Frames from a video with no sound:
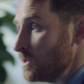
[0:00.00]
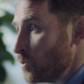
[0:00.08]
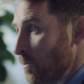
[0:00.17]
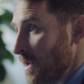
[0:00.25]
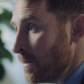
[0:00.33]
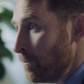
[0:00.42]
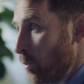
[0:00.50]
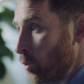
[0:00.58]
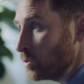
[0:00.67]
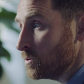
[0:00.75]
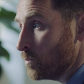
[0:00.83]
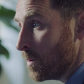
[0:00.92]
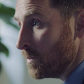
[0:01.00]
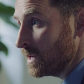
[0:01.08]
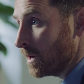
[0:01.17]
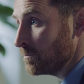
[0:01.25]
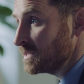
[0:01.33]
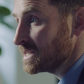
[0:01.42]
This will be important when we
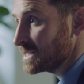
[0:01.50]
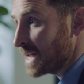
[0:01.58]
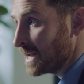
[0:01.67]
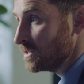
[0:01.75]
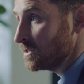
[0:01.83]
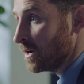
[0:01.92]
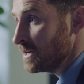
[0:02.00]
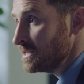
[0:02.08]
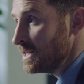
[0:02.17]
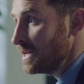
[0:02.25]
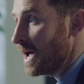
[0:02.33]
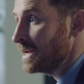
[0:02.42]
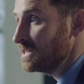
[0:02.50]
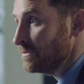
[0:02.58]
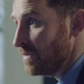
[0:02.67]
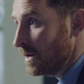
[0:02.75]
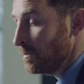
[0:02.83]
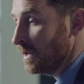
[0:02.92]
come to standardising and
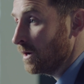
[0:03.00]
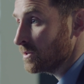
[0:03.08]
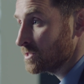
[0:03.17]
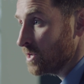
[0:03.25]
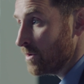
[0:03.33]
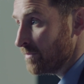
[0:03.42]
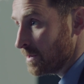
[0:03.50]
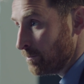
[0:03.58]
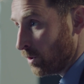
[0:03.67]
developing our survey